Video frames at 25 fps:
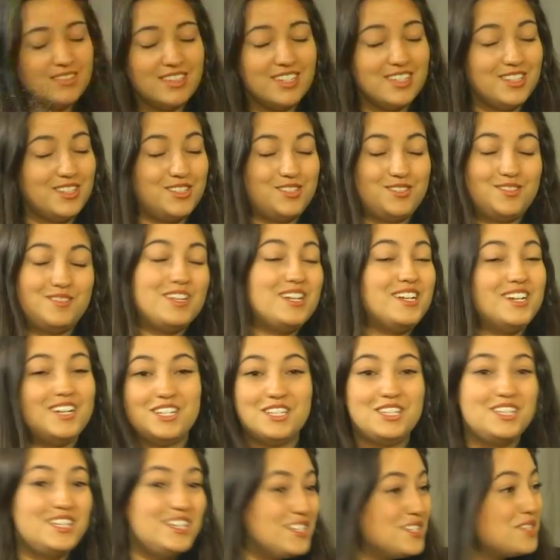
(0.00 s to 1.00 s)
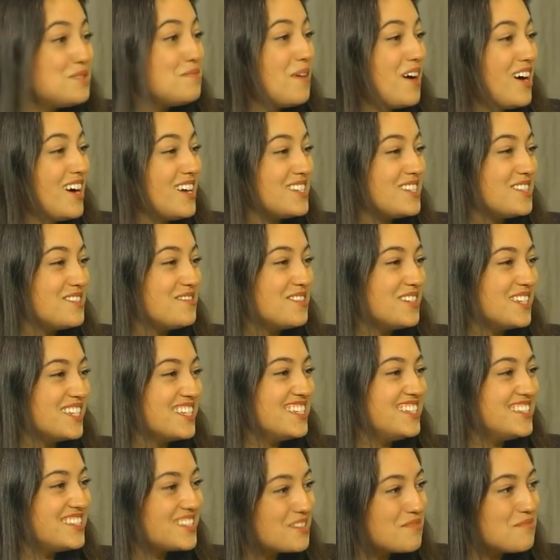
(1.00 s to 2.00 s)
it's and it is possible.
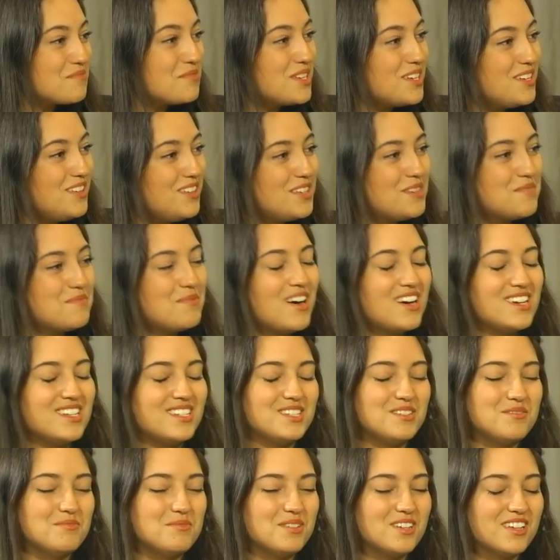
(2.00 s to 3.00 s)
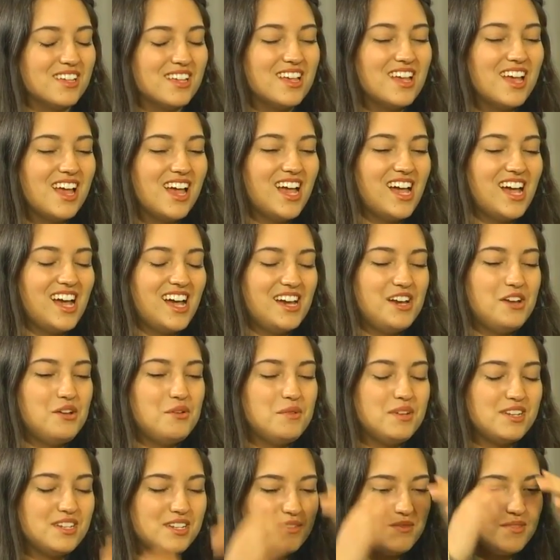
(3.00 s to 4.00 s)
It's completely possible. I know
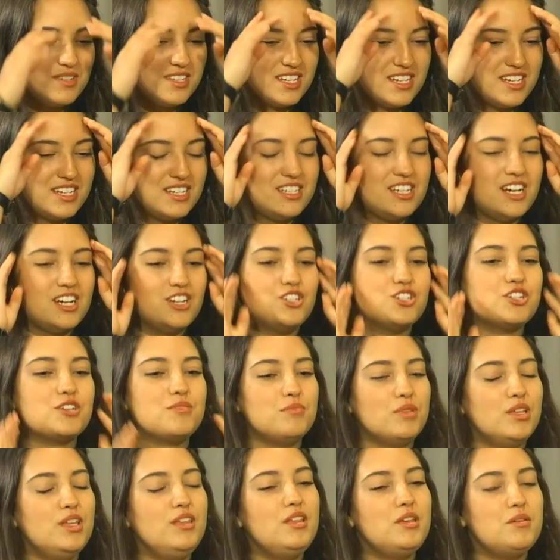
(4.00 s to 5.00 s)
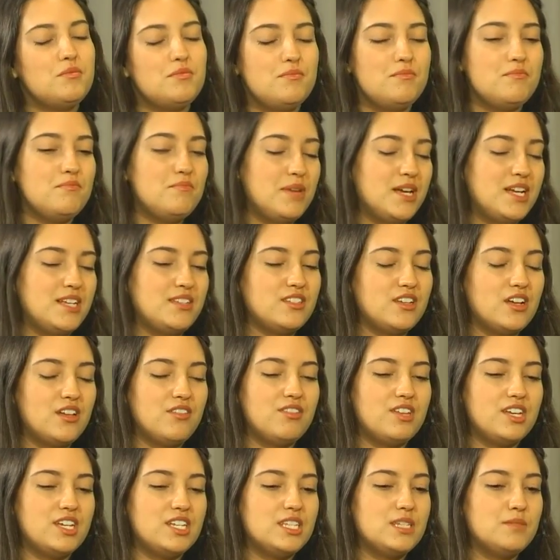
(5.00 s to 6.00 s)
we didn't really touch completely based on
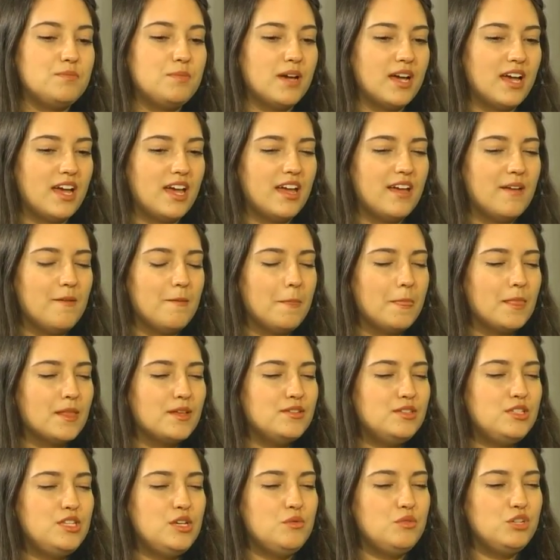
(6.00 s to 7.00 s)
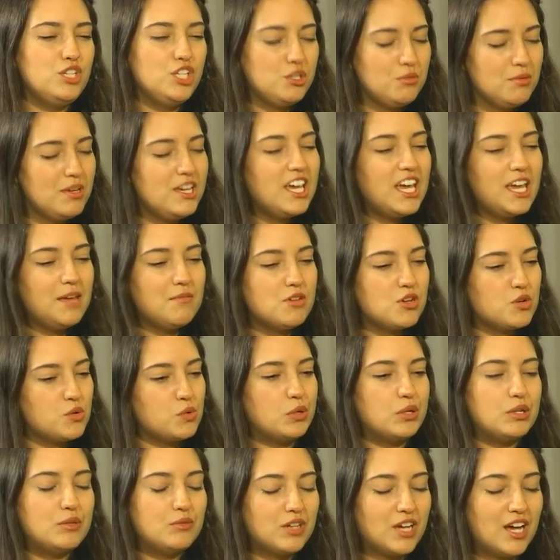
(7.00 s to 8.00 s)
this, but so when you became a
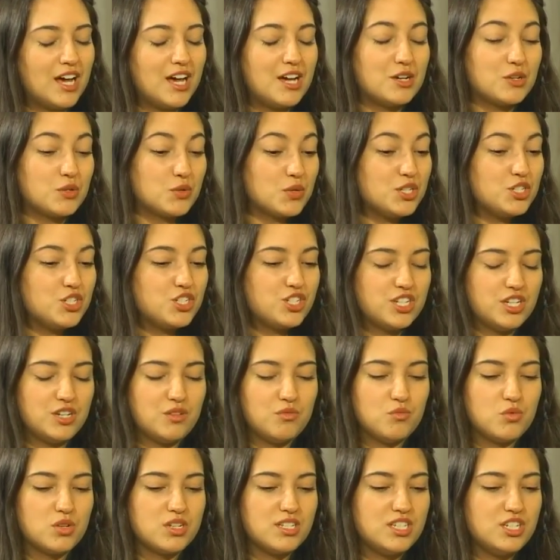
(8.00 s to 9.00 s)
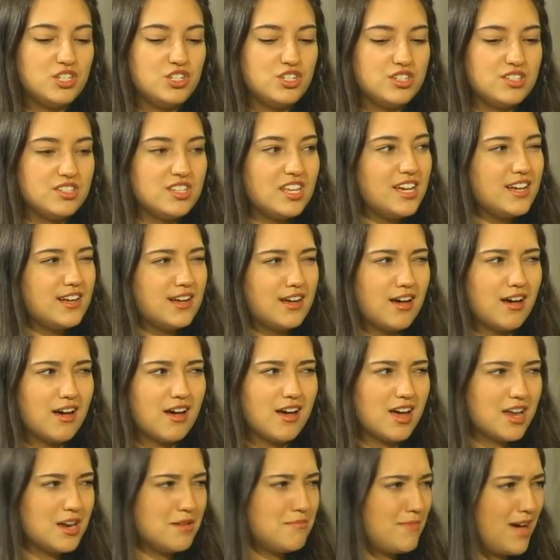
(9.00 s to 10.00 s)
qu- uh, Christian, was it just like
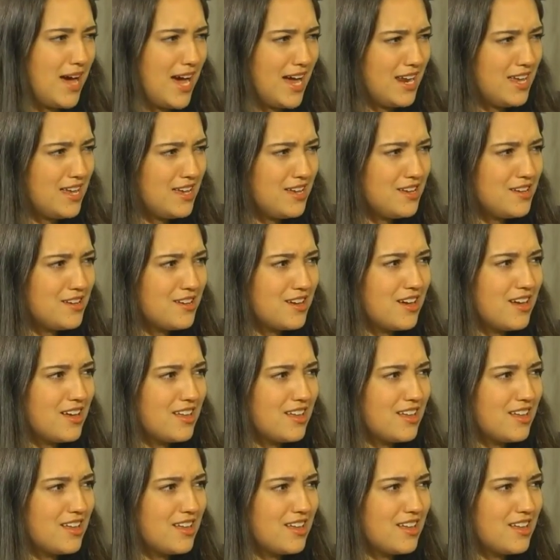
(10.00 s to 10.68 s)
automatic?